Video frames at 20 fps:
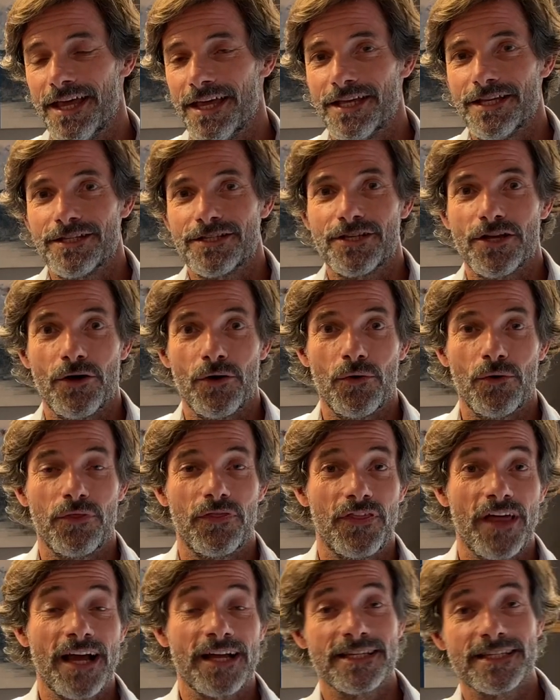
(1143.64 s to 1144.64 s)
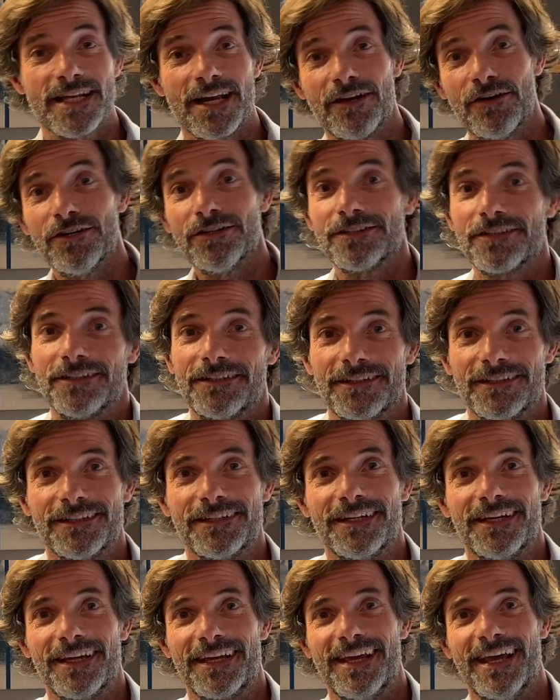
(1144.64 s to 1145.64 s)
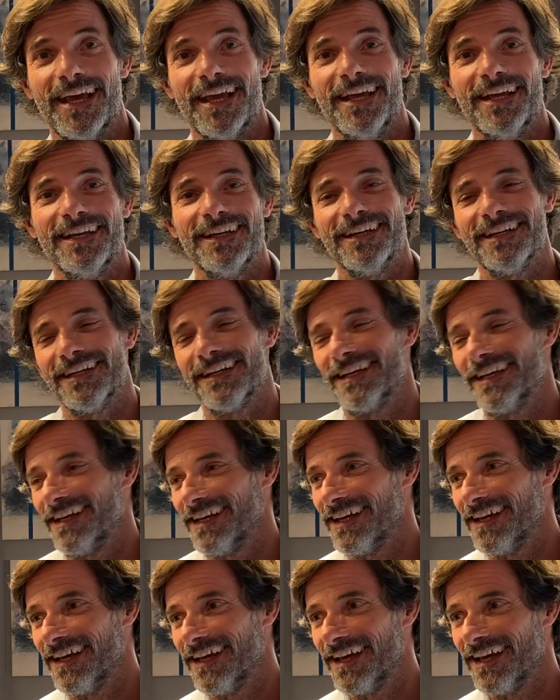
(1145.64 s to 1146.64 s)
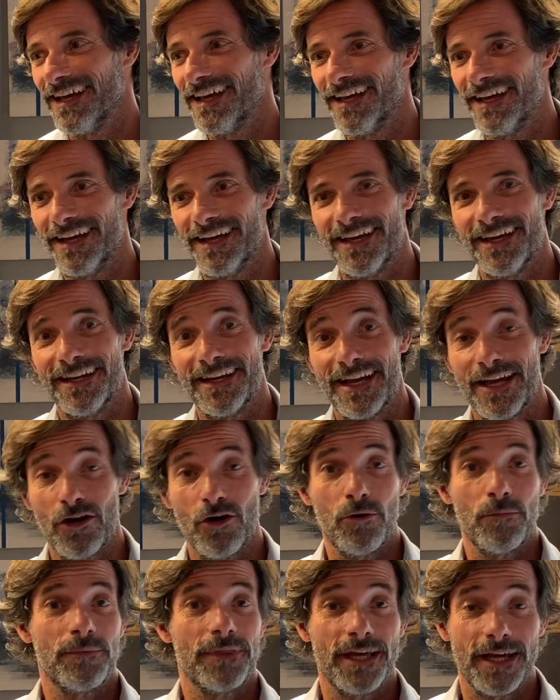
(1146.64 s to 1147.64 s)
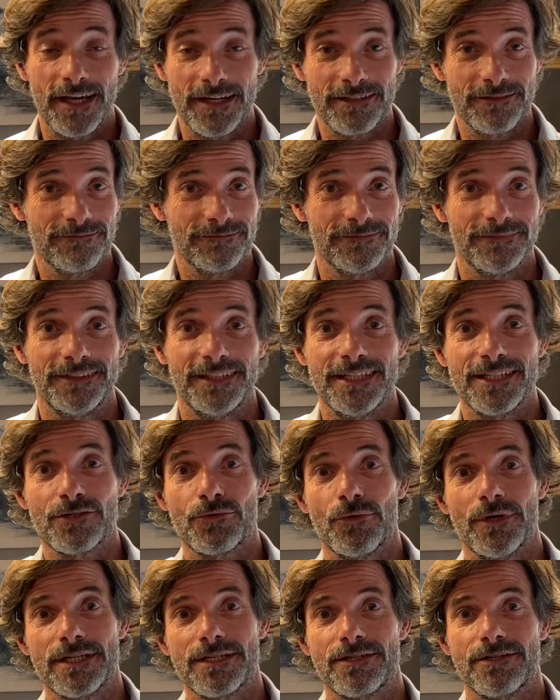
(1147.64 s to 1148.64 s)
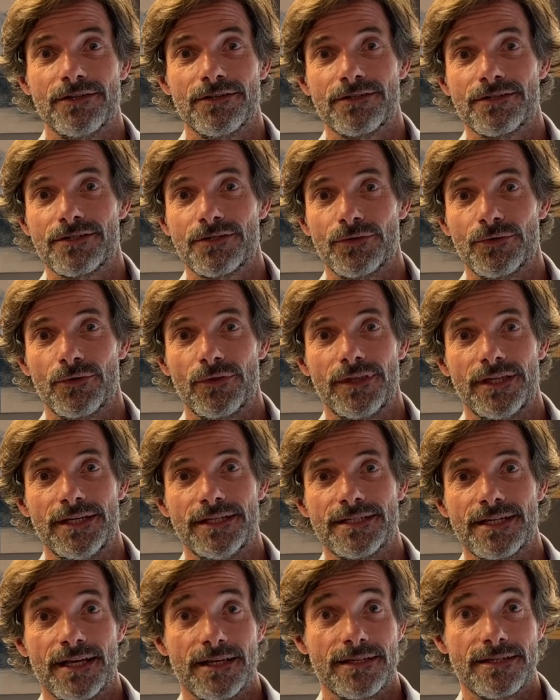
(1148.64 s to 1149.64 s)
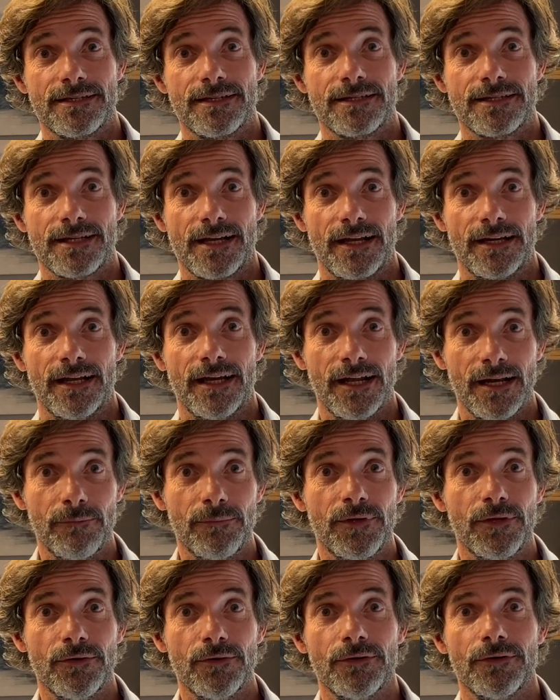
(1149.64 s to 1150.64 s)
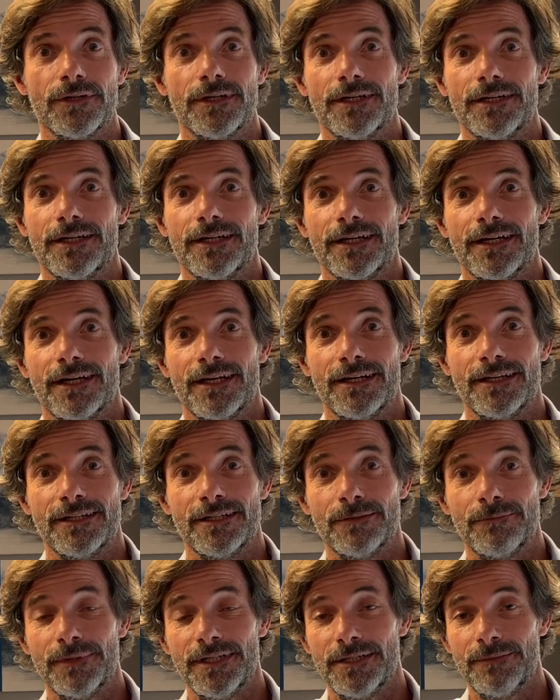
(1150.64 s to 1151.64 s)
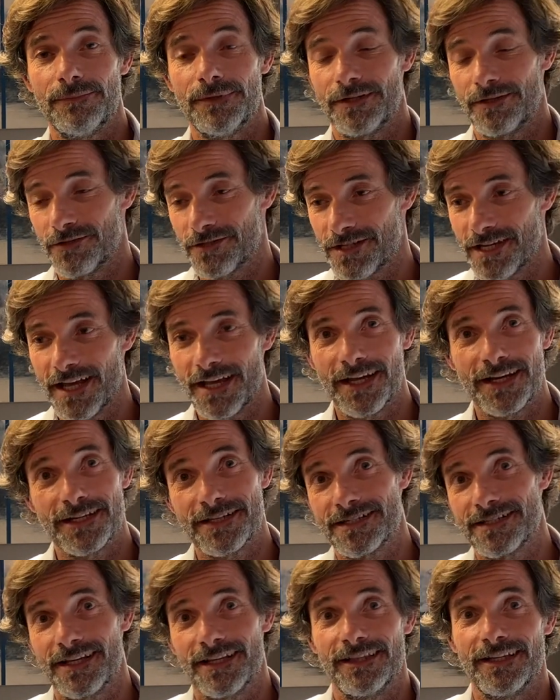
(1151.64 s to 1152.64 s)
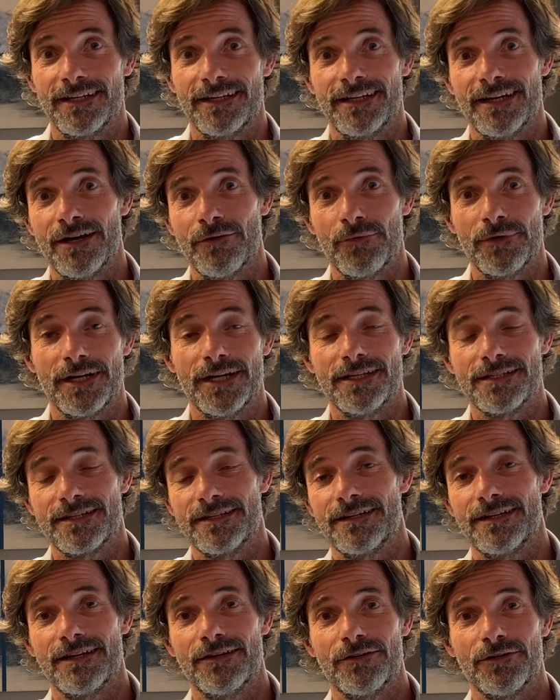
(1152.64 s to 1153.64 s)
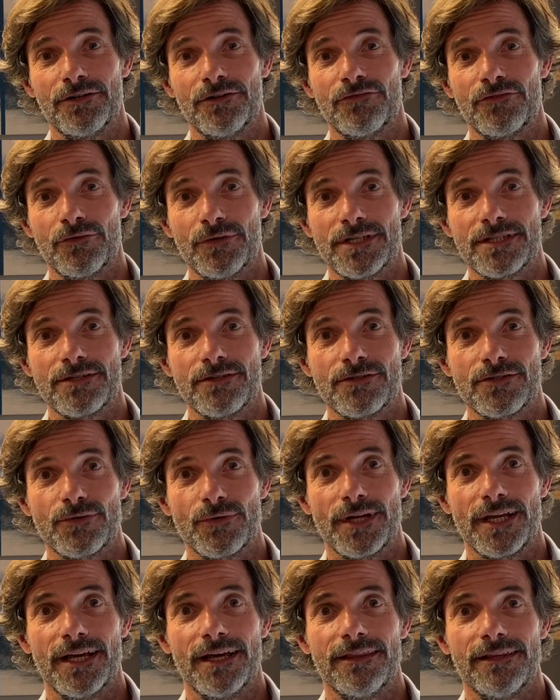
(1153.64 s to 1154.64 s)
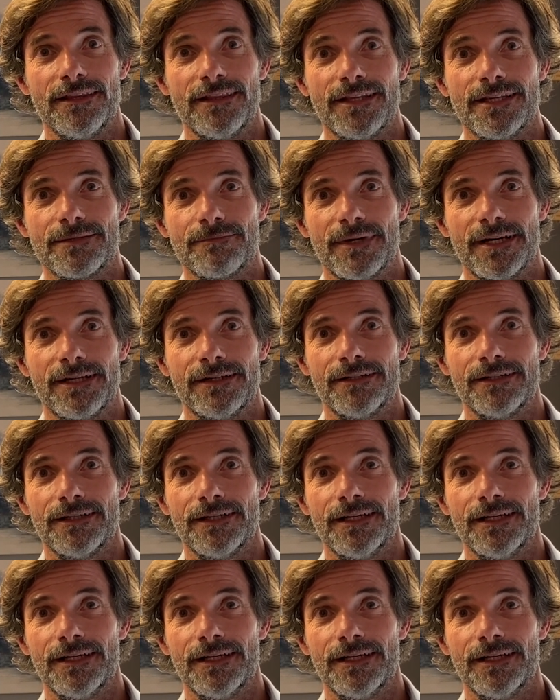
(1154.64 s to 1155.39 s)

So thanks a lot again, and I hope that these questions or these answers can help you a little bit, because I understand that nowadays there are a lot of questions regarding this matter.